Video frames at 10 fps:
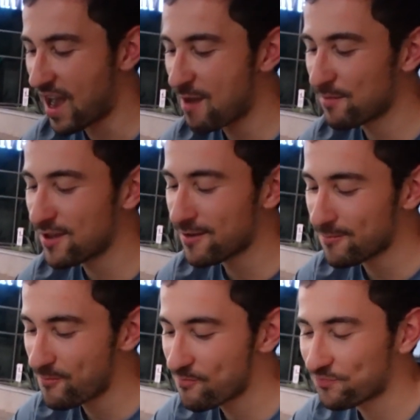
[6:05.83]
I'm like
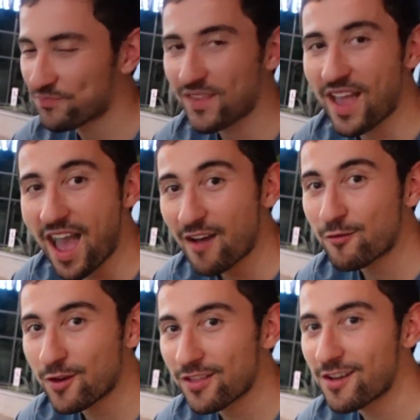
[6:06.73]

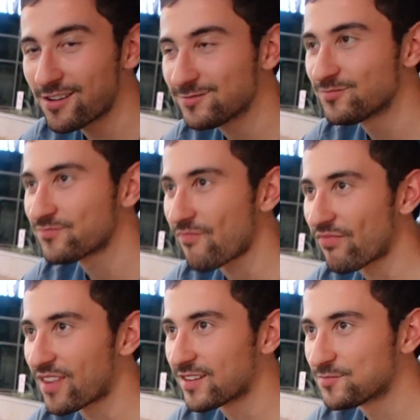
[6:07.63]
halfway there.
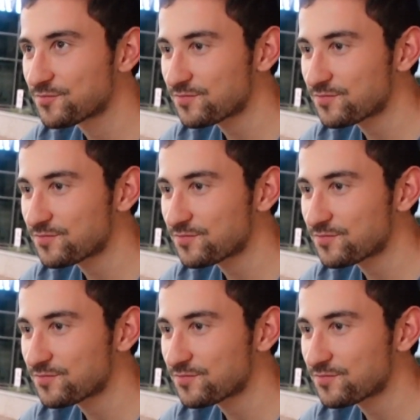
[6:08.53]
I'm a big